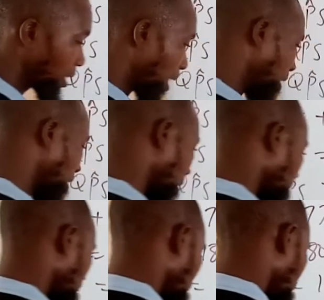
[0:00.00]
the right side
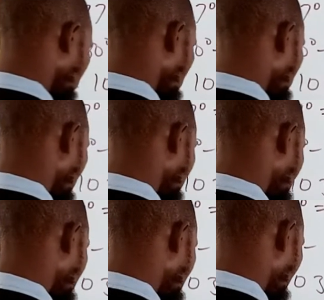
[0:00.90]
by
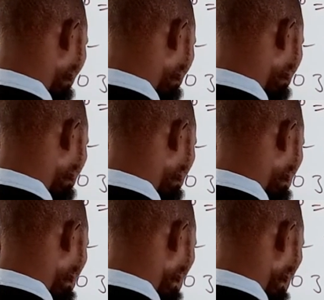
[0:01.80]
saying that
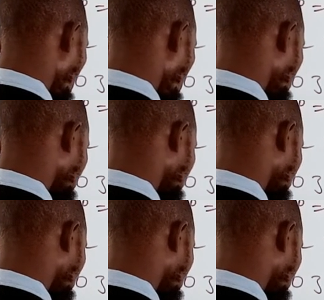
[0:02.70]
PQO